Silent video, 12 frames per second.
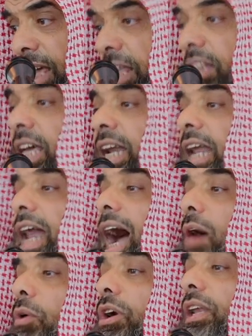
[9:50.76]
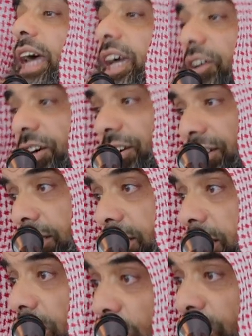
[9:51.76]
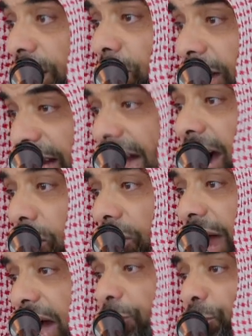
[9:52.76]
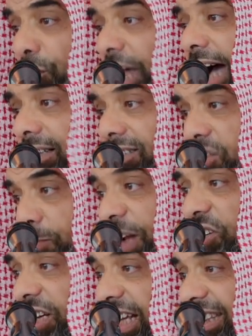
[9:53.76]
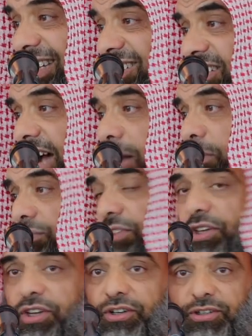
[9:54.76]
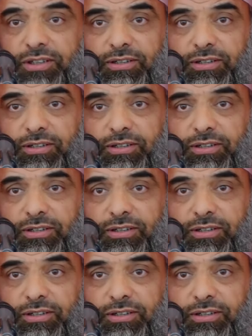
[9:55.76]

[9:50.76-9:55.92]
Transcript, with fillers: Then an hour later, only one hour after that, especially this time of the year,